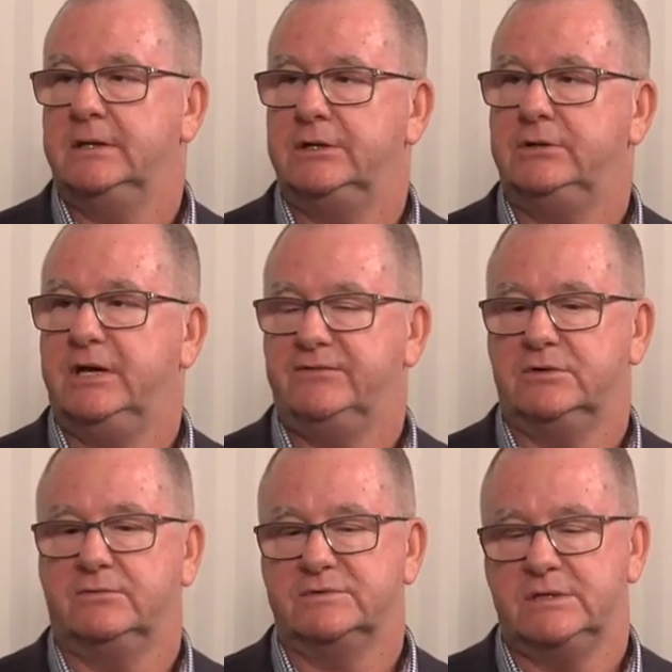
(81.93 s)
and you have
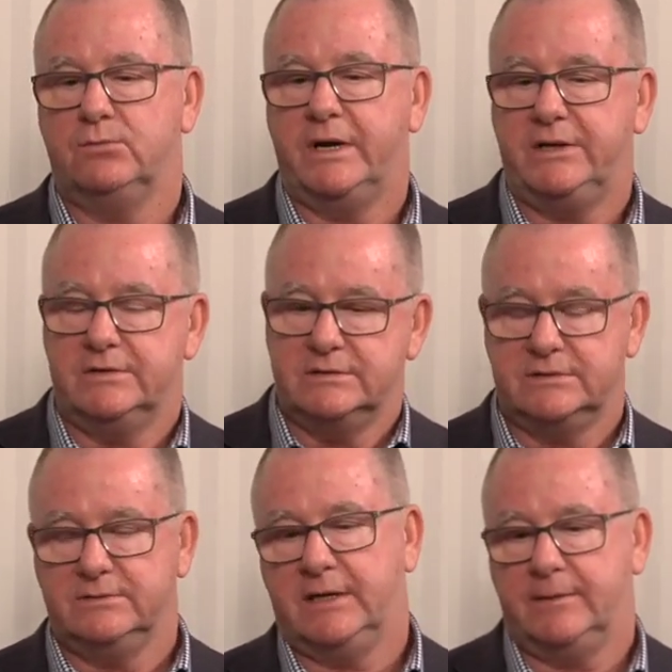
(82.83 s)
to obviously wait
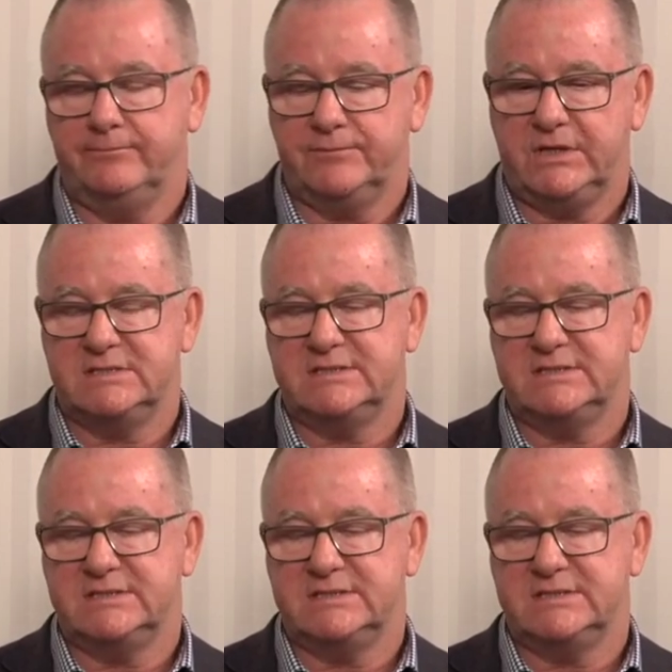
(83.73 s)
and